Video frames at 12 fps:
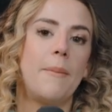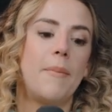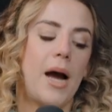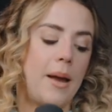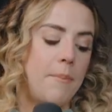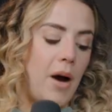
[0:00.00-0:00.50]

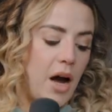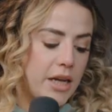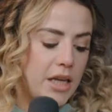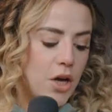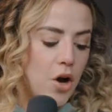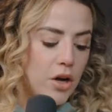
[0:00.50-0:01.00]
my
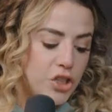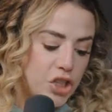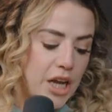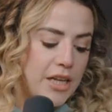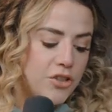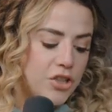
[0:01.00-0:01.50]
body
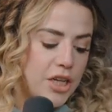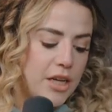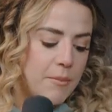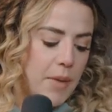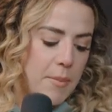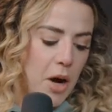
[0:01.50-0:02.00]

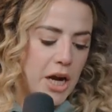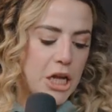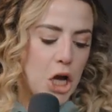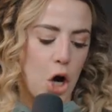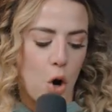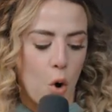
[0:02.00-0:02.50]
changing, my
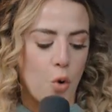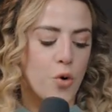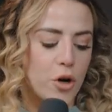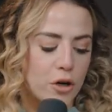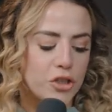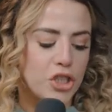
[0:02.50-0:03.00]
body
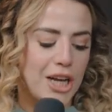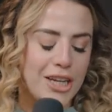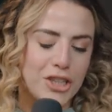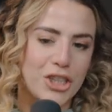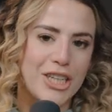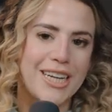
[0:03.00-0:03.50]
odor
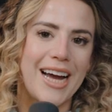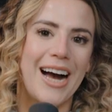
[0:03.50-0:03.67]
changing,